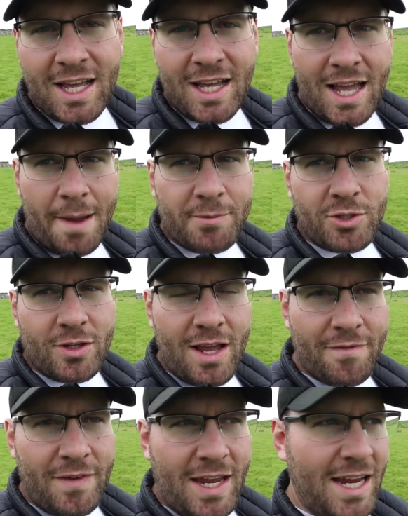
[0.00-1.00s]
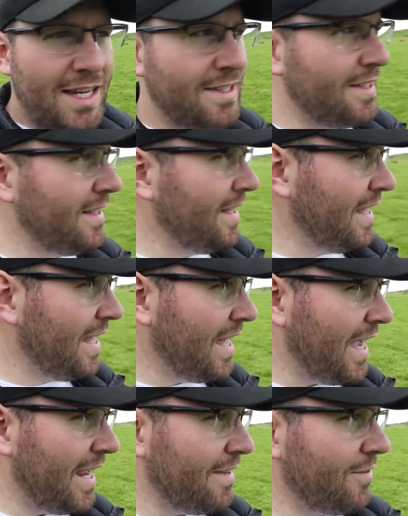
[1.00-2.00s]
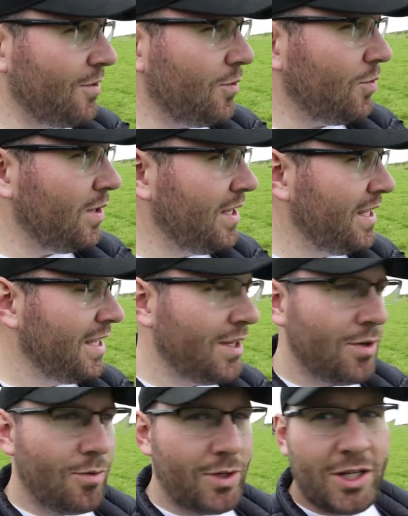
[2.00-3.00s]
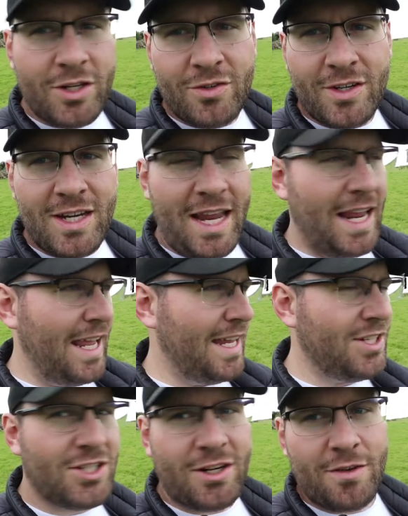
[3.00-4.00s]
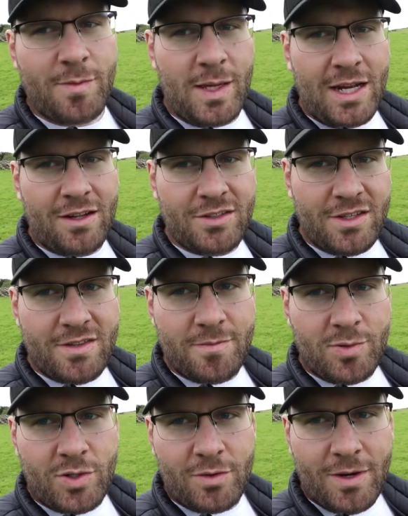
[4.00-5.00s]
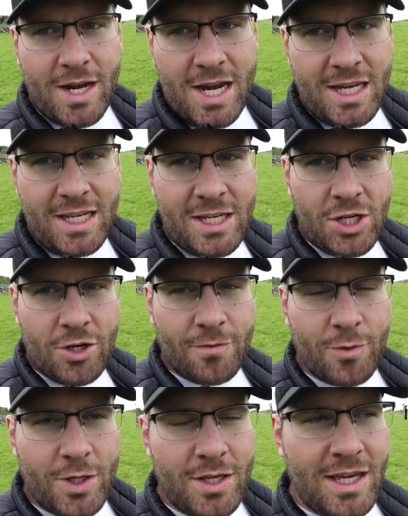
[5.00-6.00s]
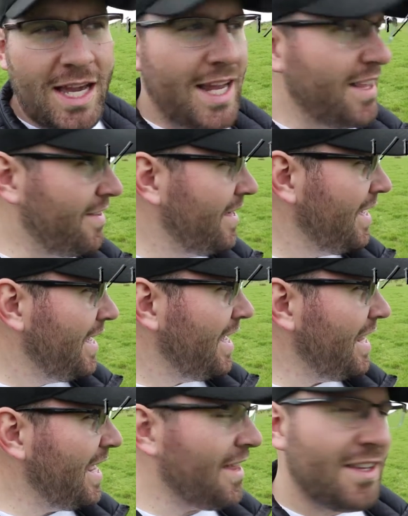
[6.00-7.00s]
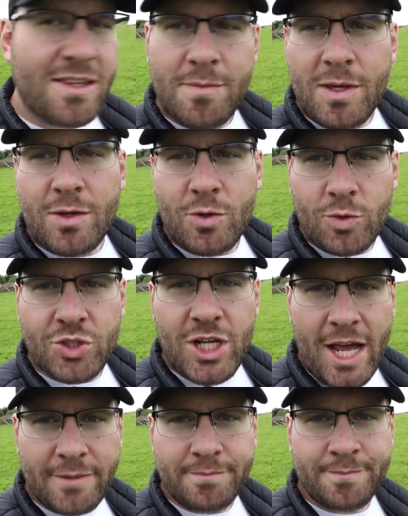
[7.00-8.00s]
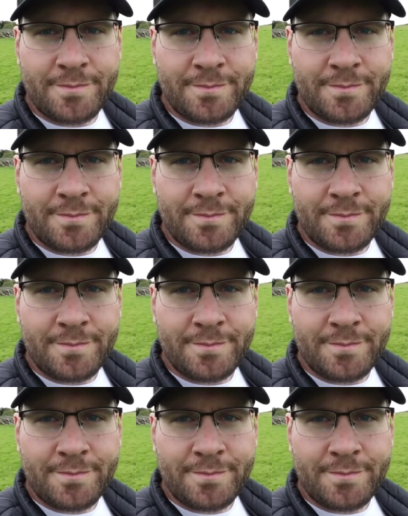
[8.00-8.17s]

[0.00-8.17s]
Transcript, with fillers: uh, aperture f8, ISO 100, and shutter speed. I'll just put right here for you guys. Yeah, I think it's gonna be a cool shot.